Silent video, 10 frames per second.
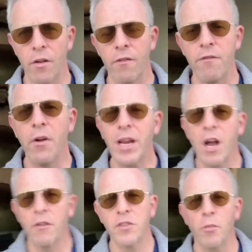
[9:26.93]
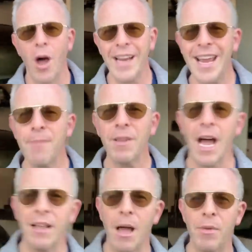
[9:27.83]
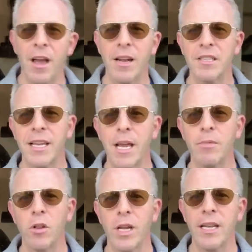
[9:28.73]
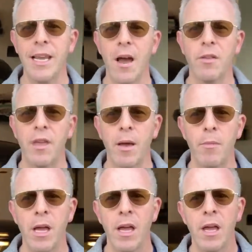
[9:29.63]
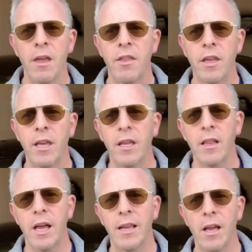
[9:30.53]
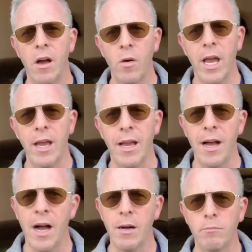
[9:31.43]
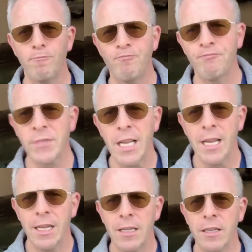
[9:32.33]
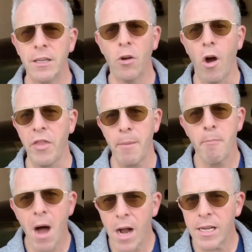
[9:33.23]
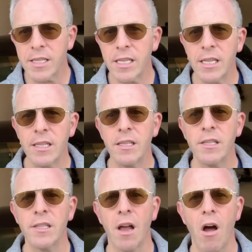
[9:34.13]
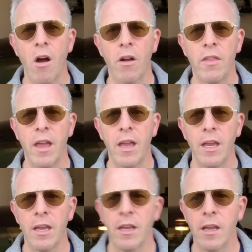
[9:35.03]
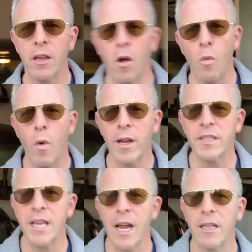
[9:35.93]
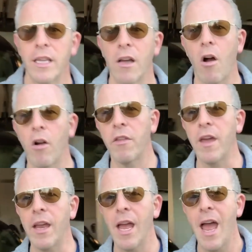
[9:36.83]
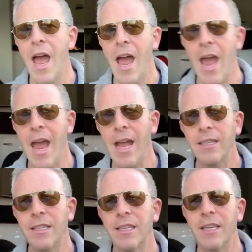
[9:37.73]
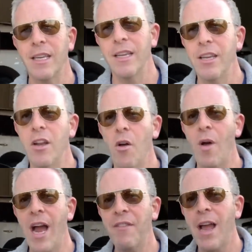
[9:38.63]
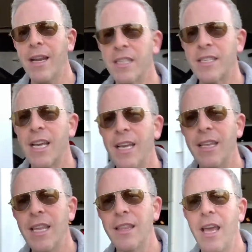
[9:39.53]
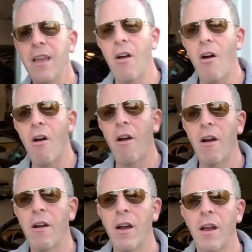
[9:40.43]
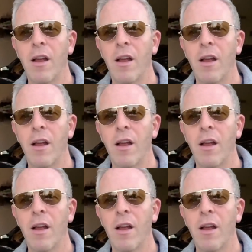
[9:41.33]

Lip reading: very comfortable. I'll be honest, I kept looking down at them thinking like, okay, you know, are they moccasins? Are they, you know, what exactly are they? And, you know, I've got to say that they are